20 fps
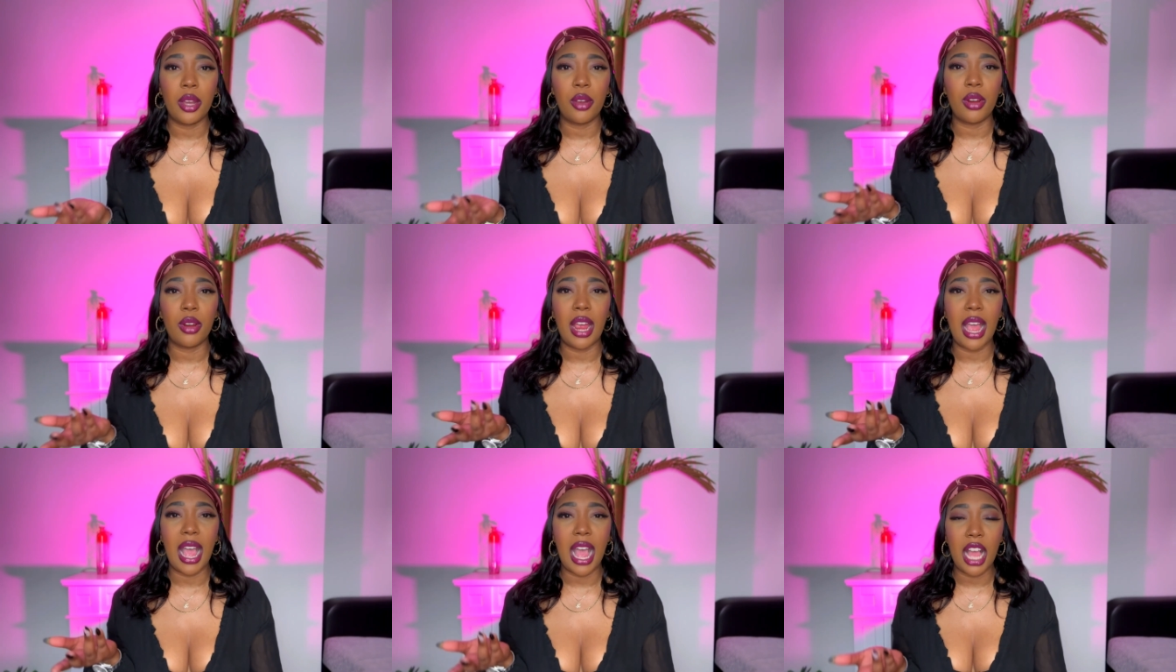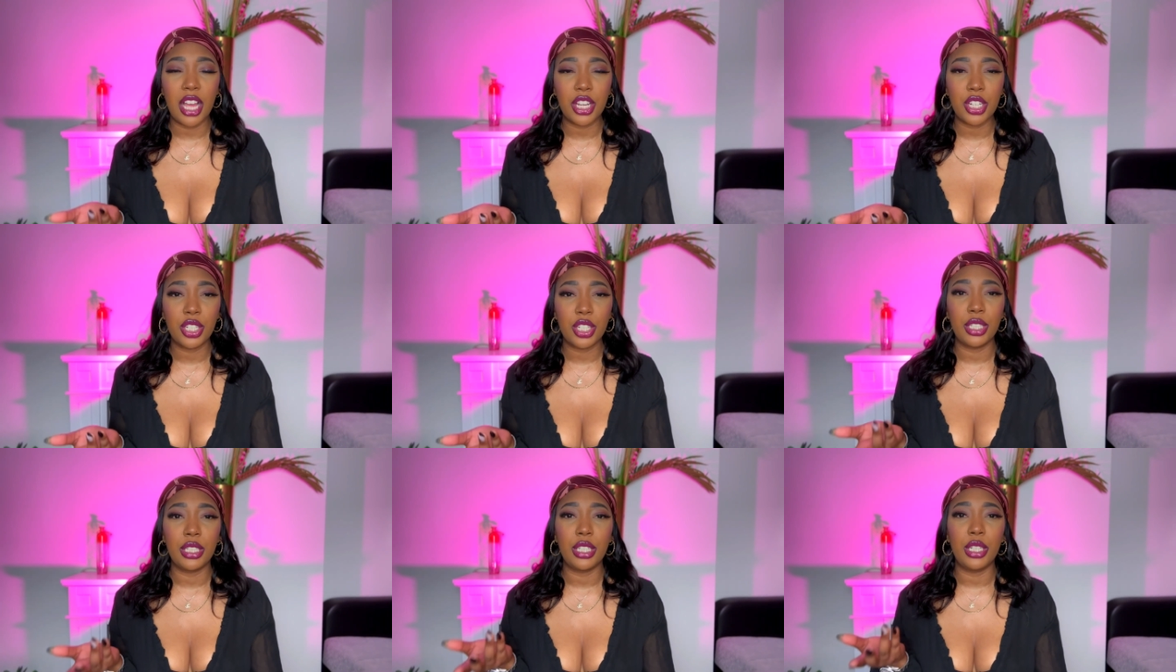are
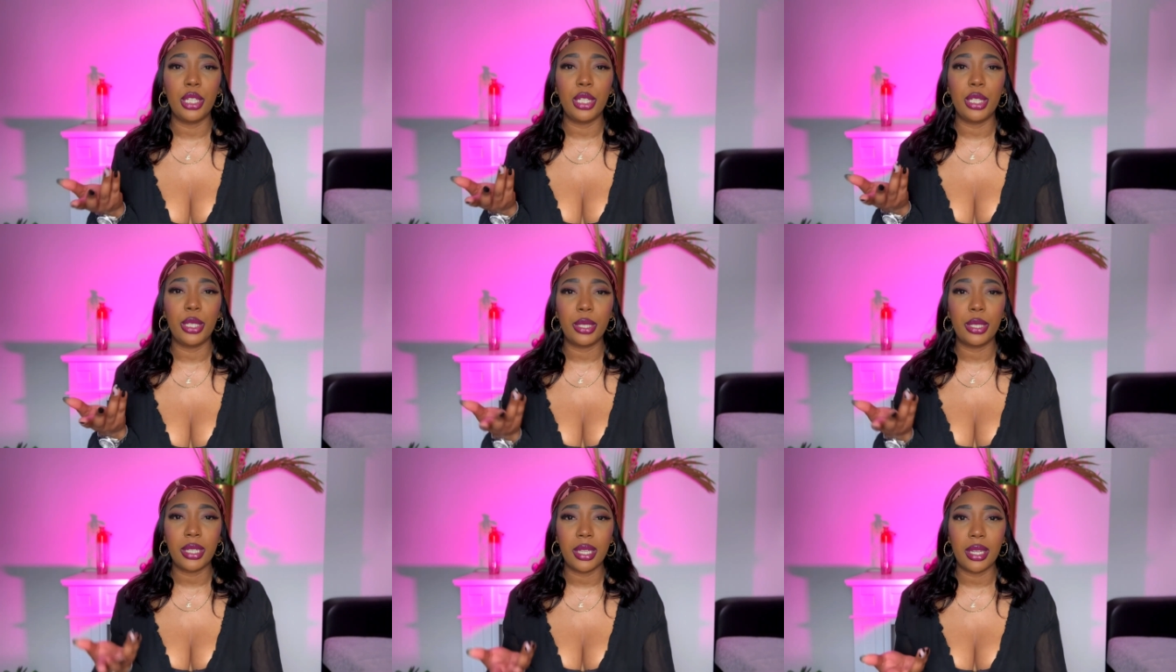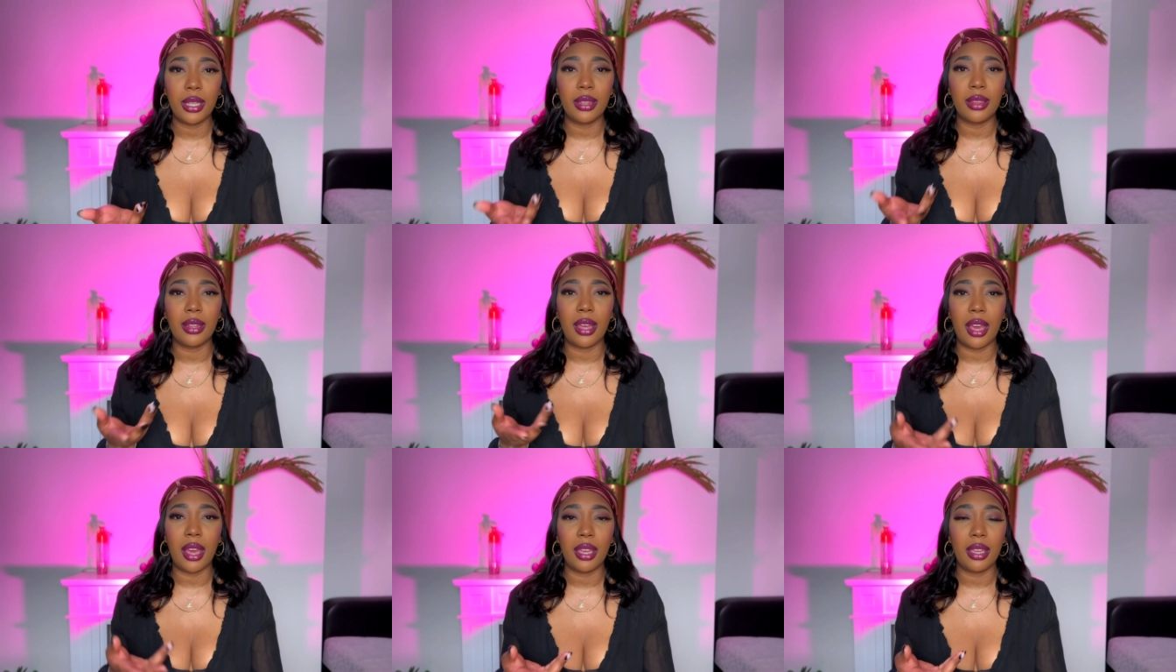actually looking
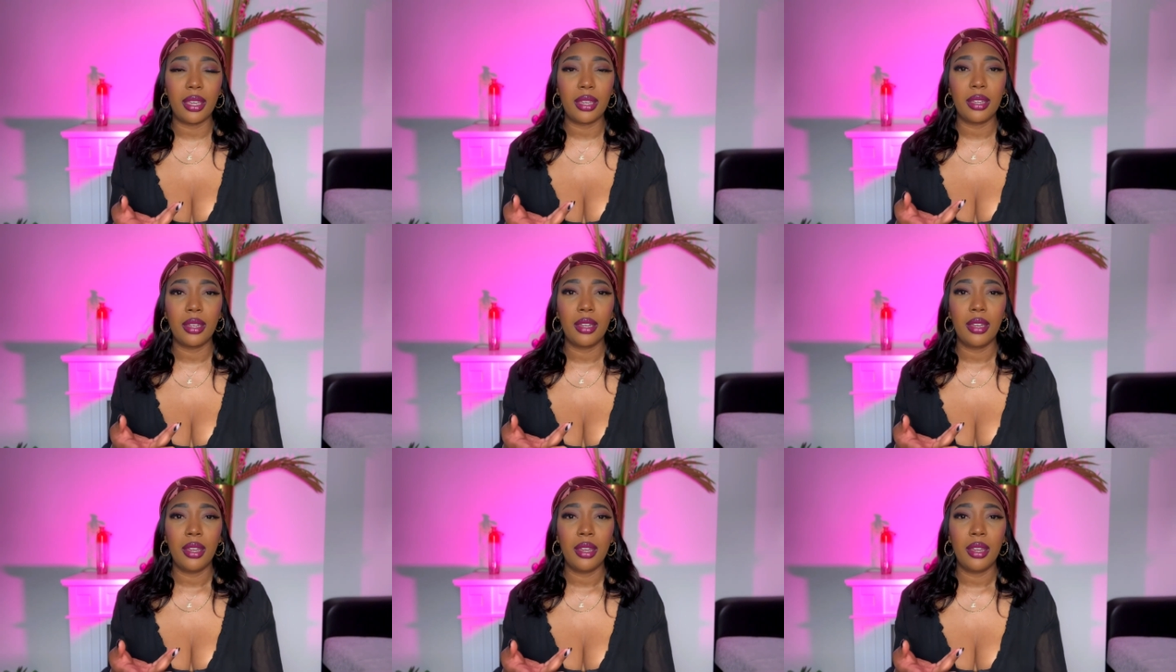like